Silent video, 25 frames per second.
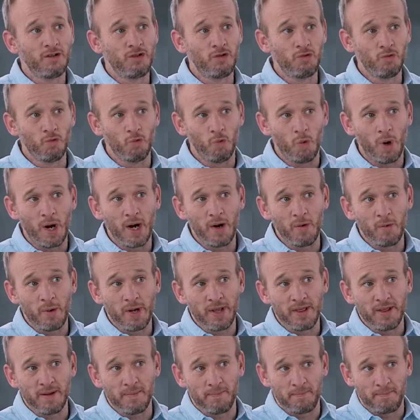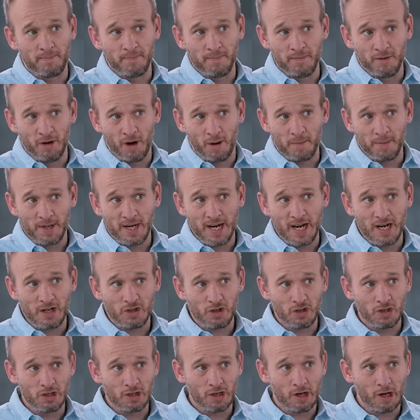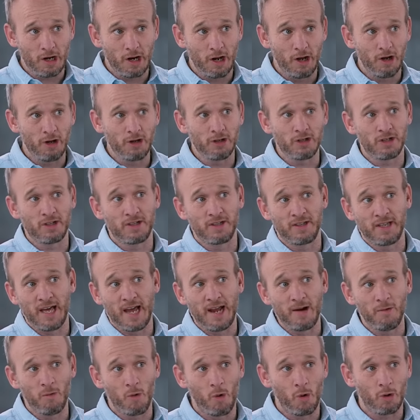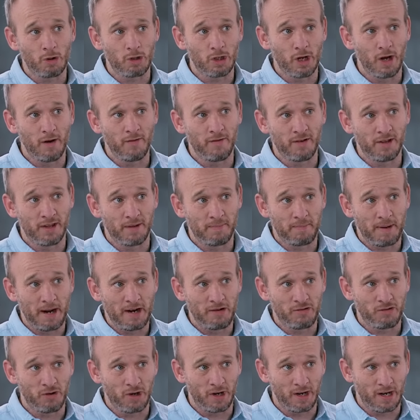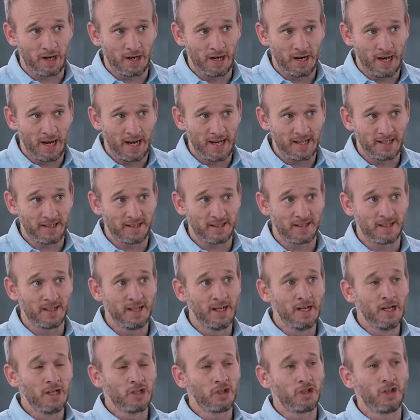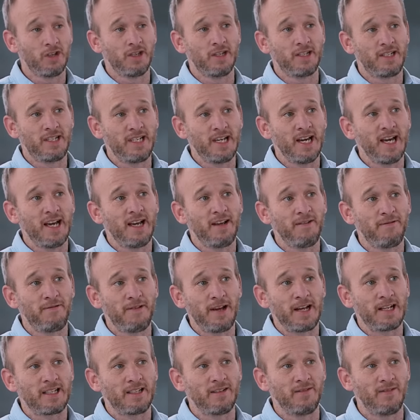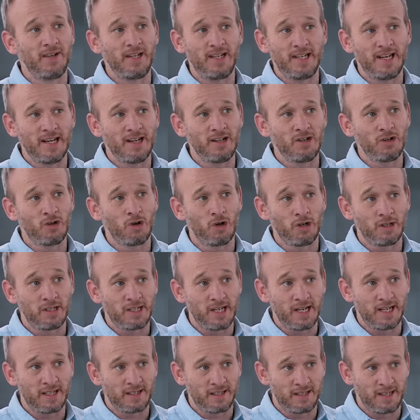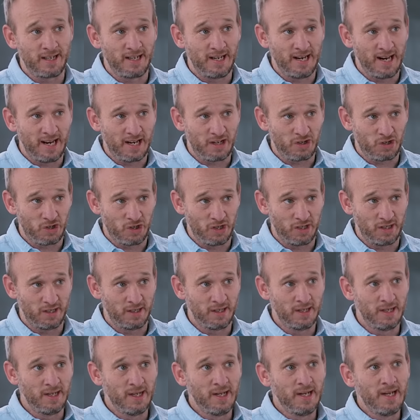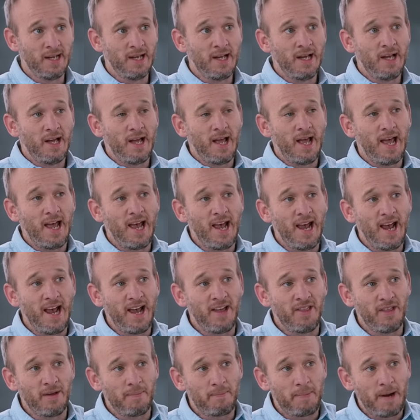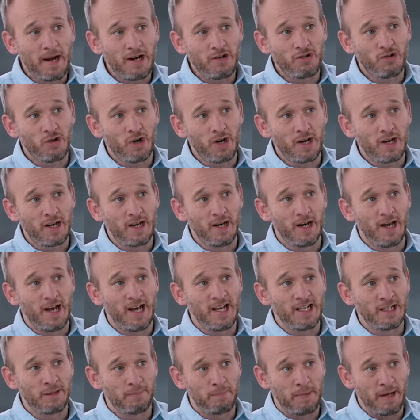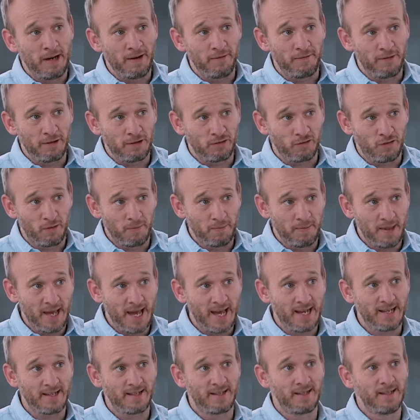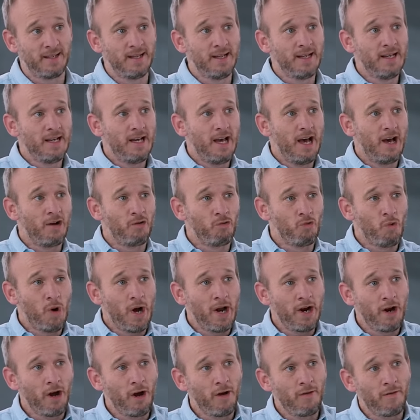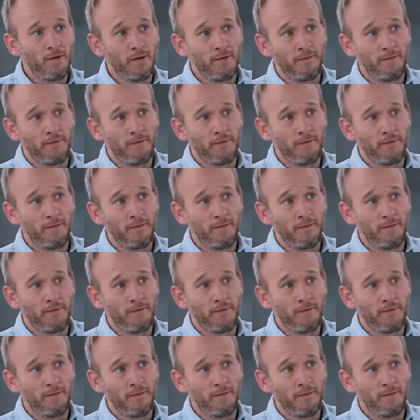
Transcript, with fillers: What, when the nominations closed, they walked over to the Patriotic Alliance. So the DA effectively didn't contest the election. Oh. And the Patriotic Alliance benefits from that. It won over